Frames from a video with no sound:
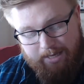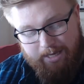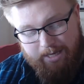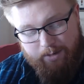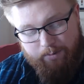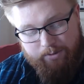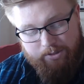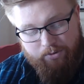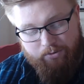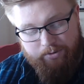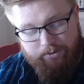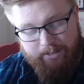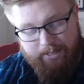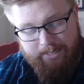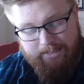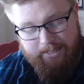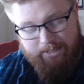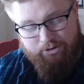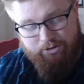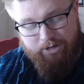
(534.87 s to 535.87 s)
It was only
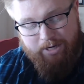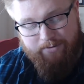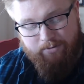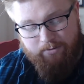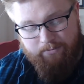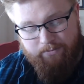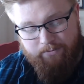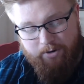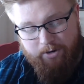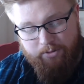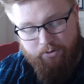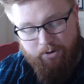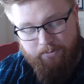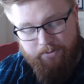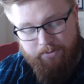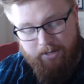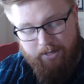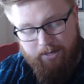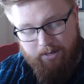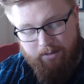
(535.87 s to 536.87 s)
as they traveled farther
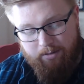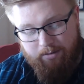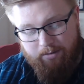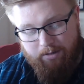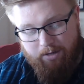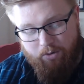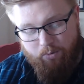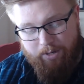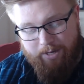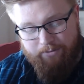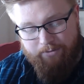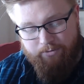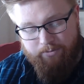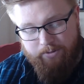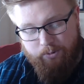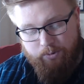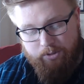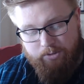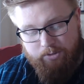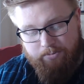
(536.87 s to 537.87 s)
up the hill, away
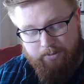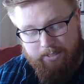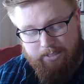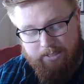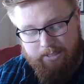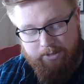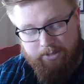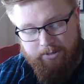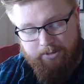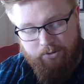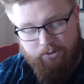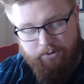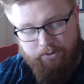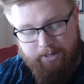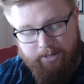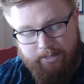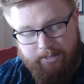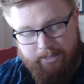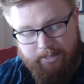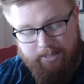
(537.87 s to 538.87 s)
from Switchblade's
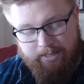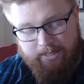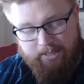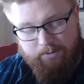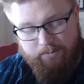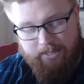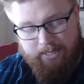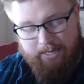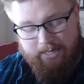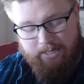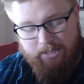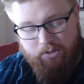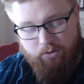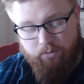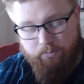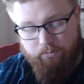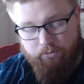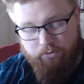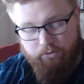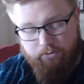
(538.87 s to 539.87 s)
territory, that things began
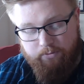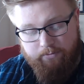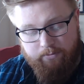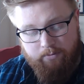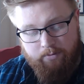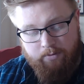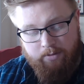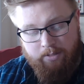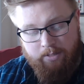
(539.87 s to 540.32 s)
to improve.